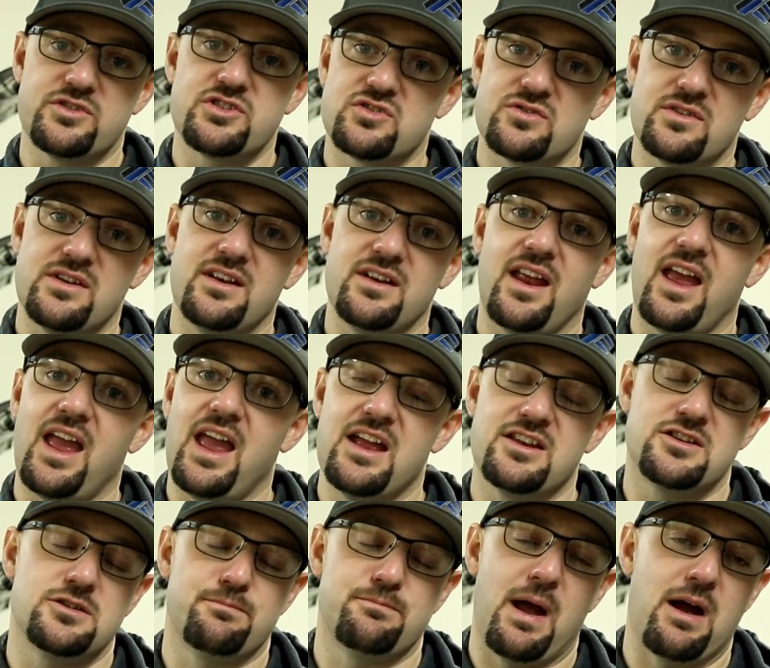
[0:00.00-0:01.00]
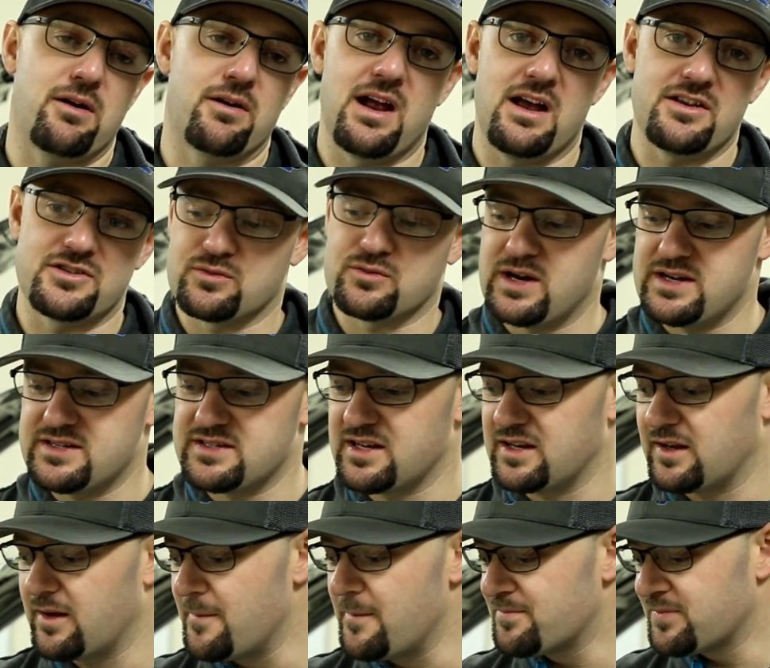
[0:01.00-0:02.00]
Street and to Powerhouse
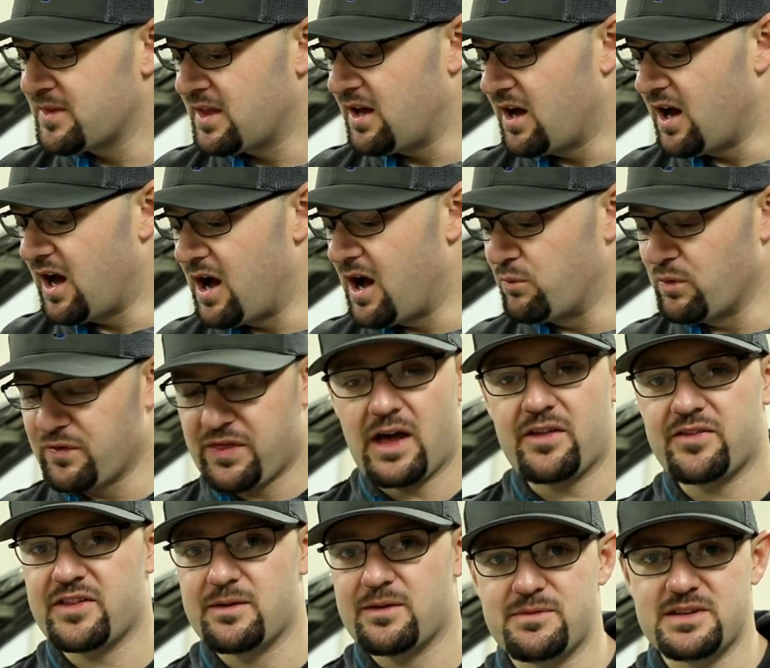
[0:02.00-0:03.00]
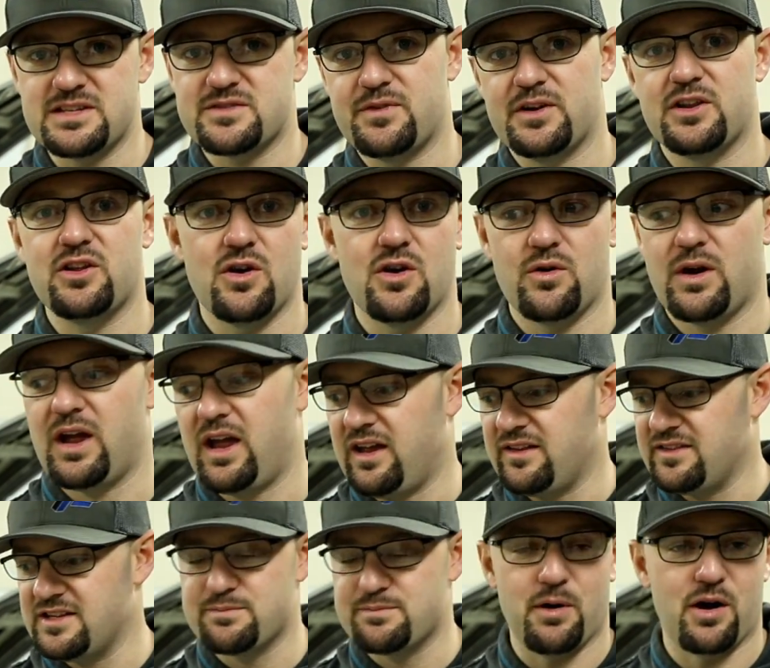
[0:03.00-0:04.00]
Racing. Without them, this video
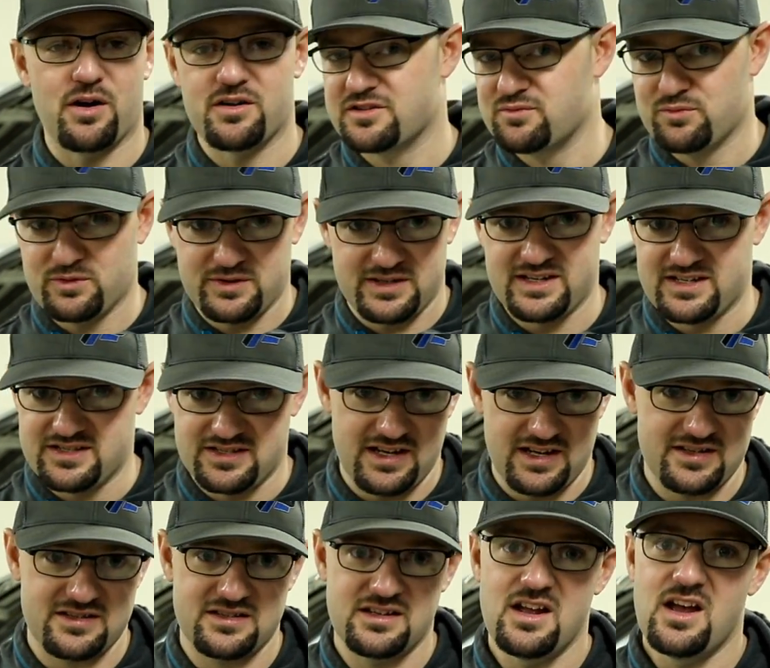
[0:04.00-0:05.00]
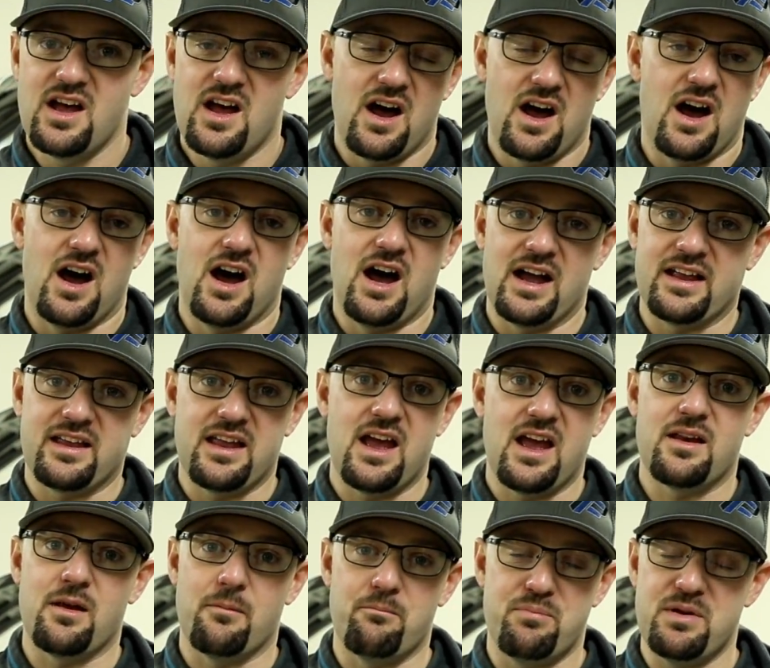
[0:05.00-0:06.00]
and these parts wouldn't exist.
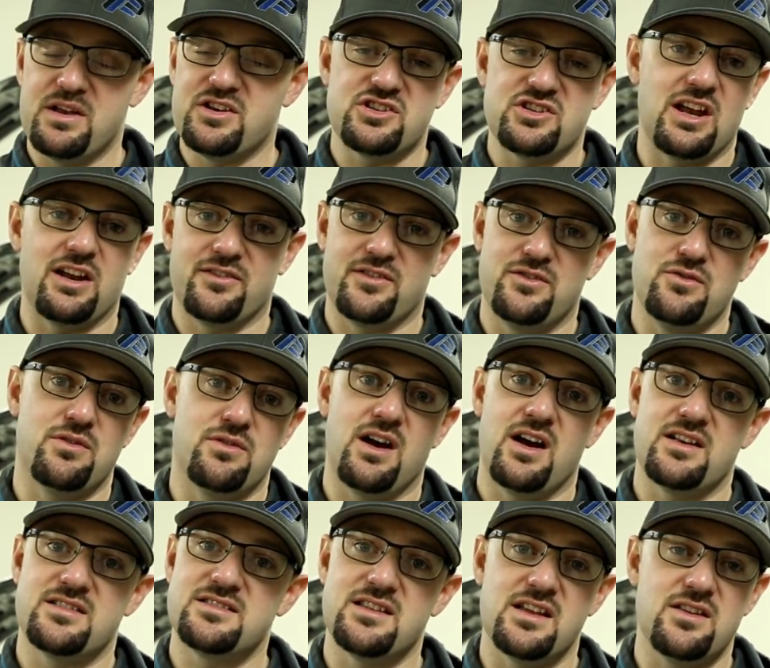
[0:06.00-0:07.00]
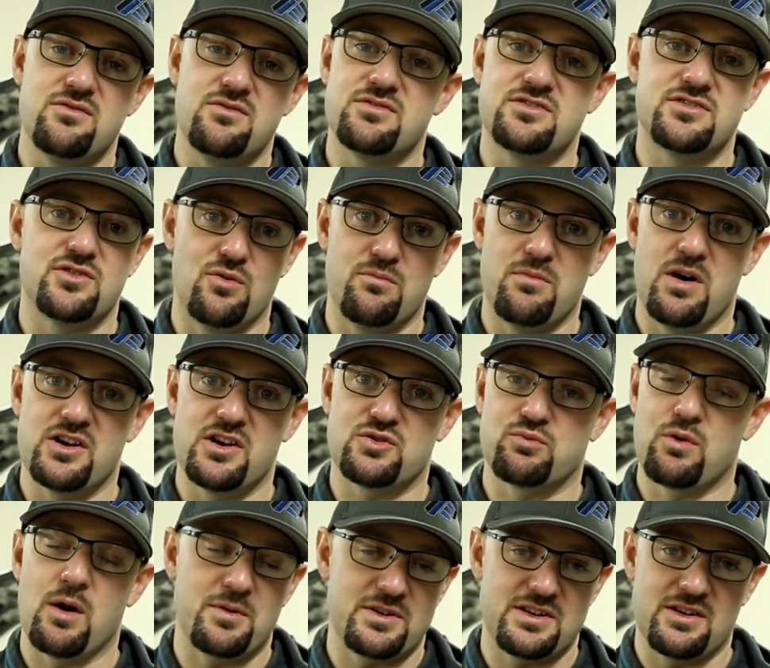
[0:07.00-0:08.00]
Again, a big shout out to you guys. Thank you so much.
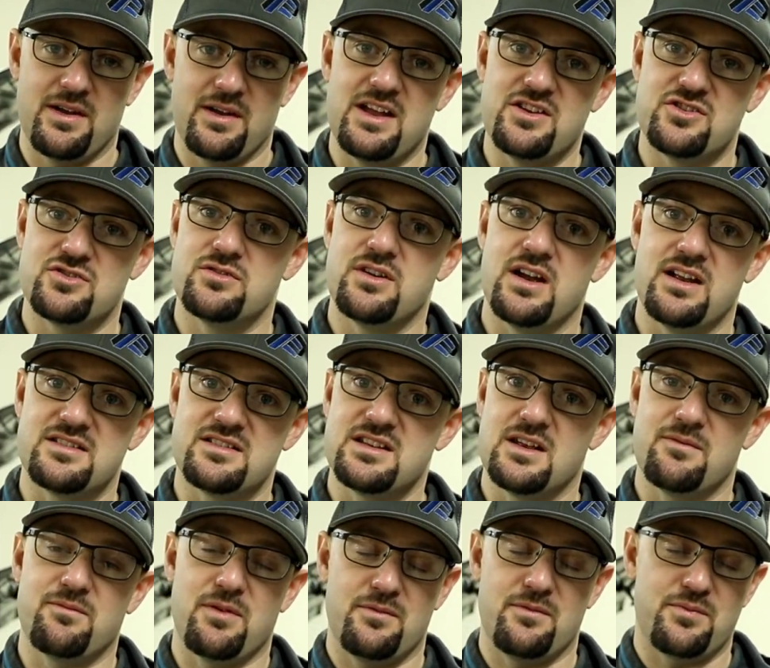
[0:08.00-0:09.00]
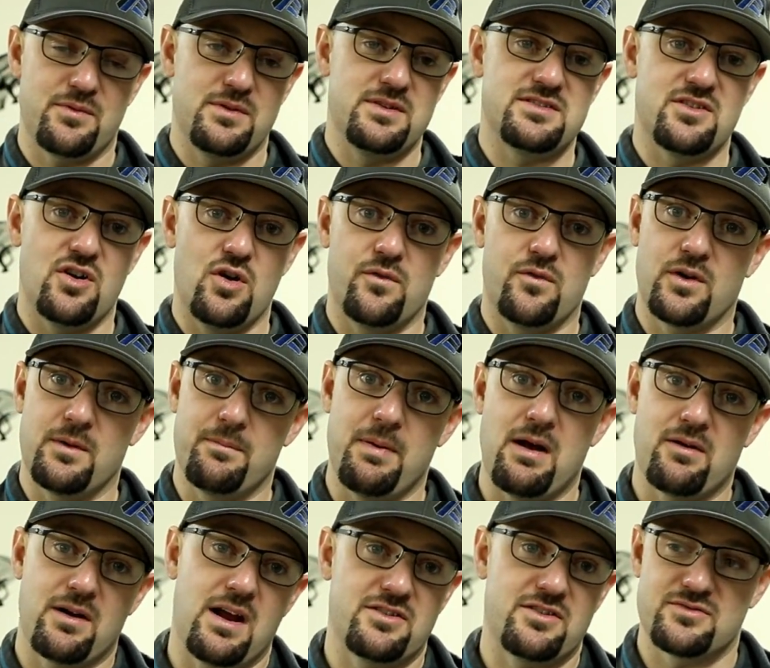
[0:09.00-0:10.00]
Robert DeLangelo and Sam Humphreys over at
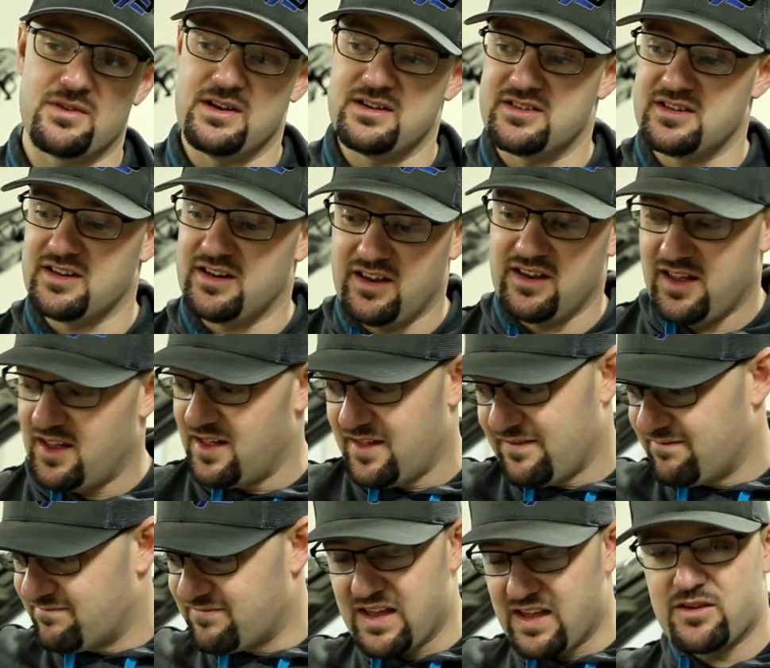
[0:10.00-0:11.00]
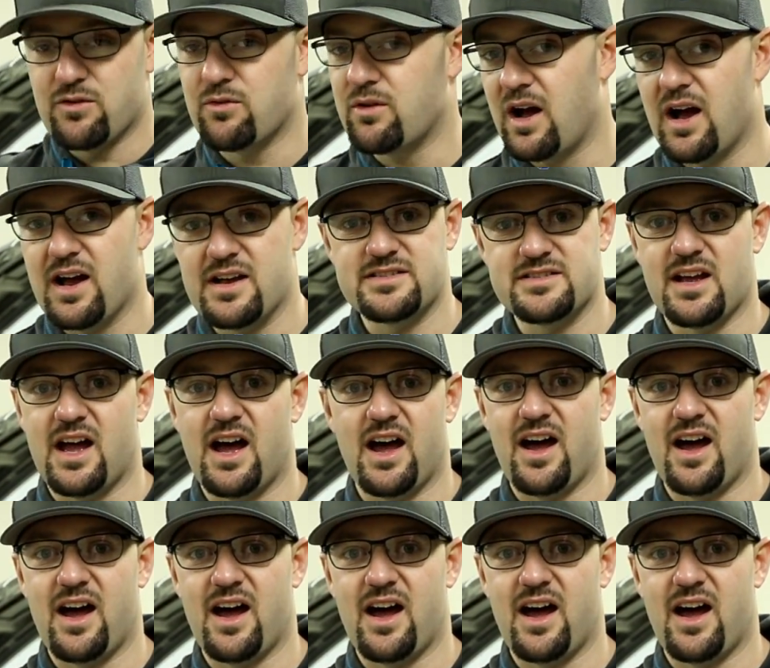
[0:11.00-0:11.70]
Powerhouse Racing. Thank you guys.